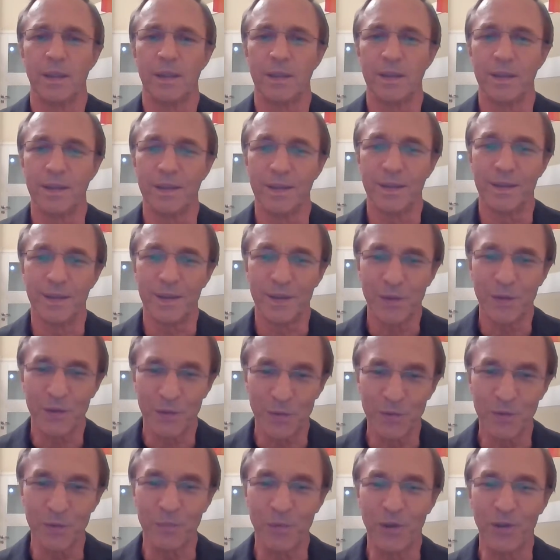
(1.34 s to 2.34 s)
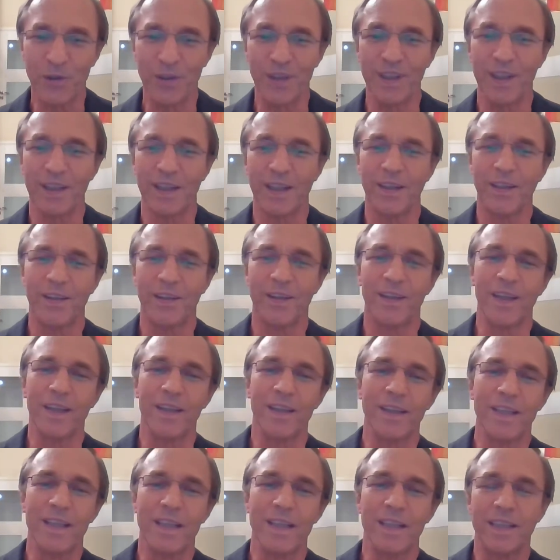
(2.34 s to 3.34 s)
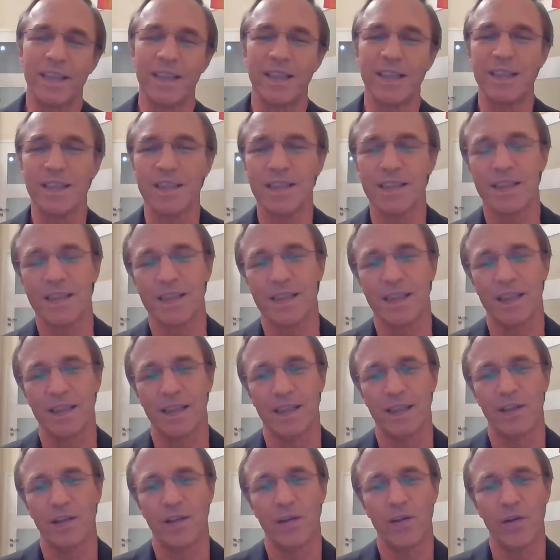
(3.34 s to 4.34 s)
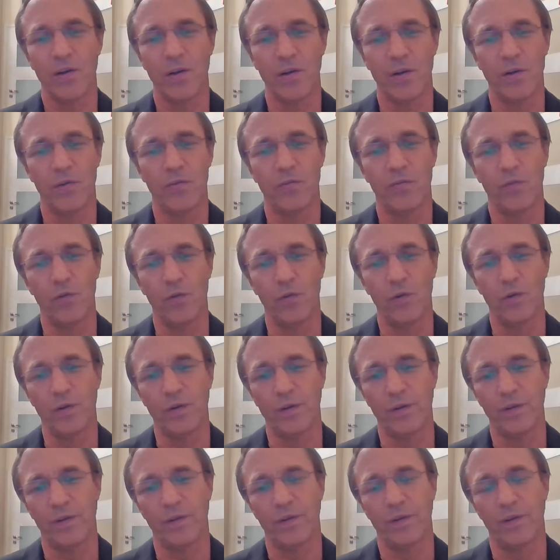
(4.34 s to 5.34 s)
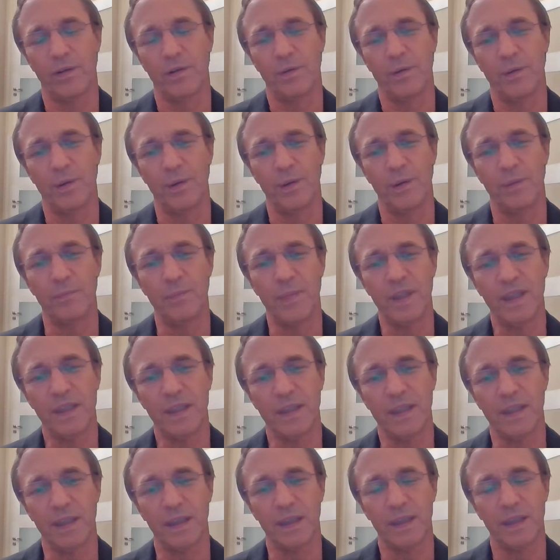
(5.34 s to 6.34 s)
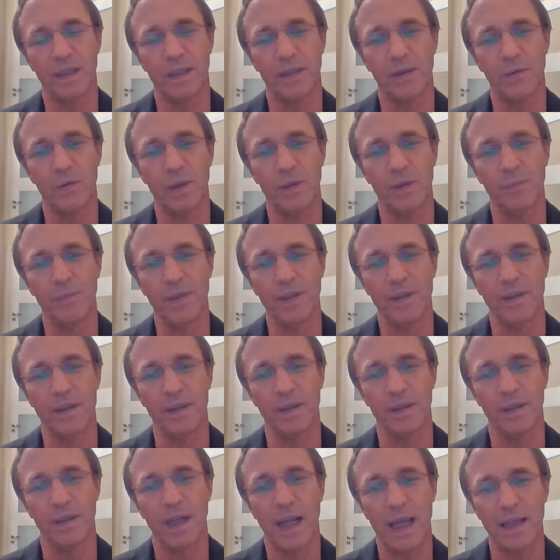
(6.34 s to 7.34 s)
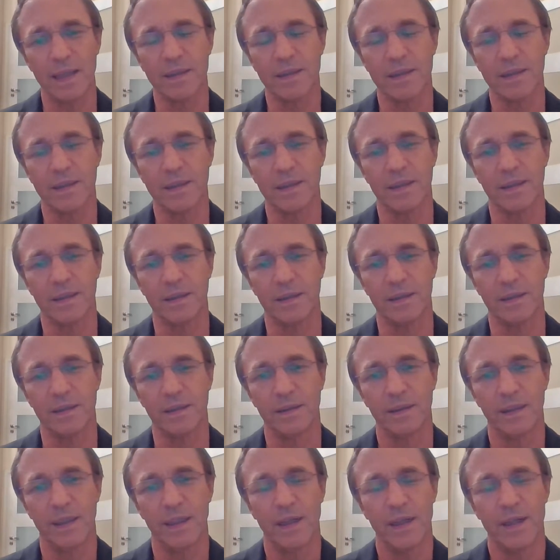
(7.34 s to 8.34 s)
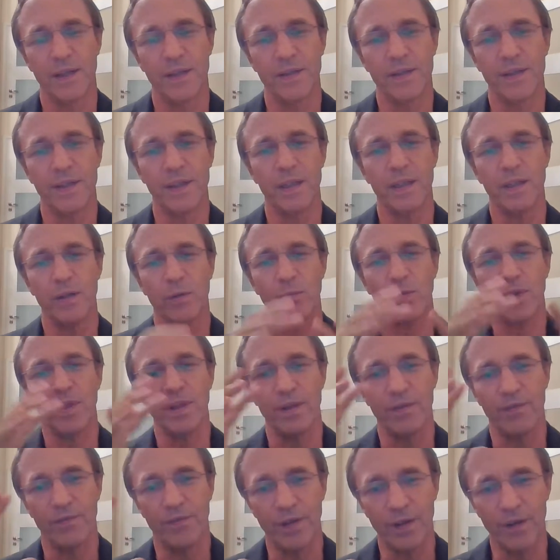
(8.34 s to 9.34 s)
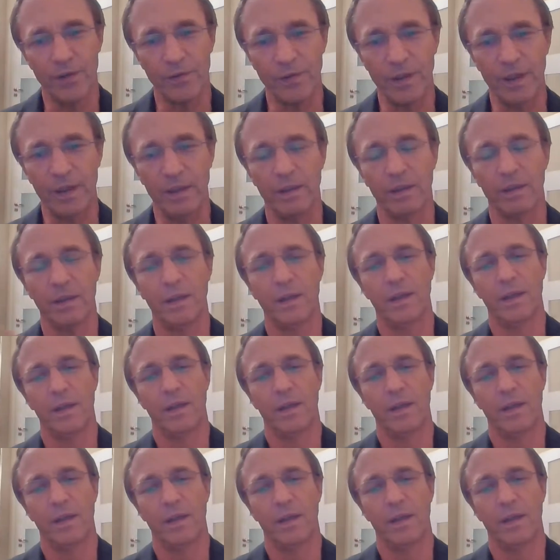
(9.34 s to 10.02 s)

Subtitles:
Good morning. I think that this fourth meeting will be the last dealing with the very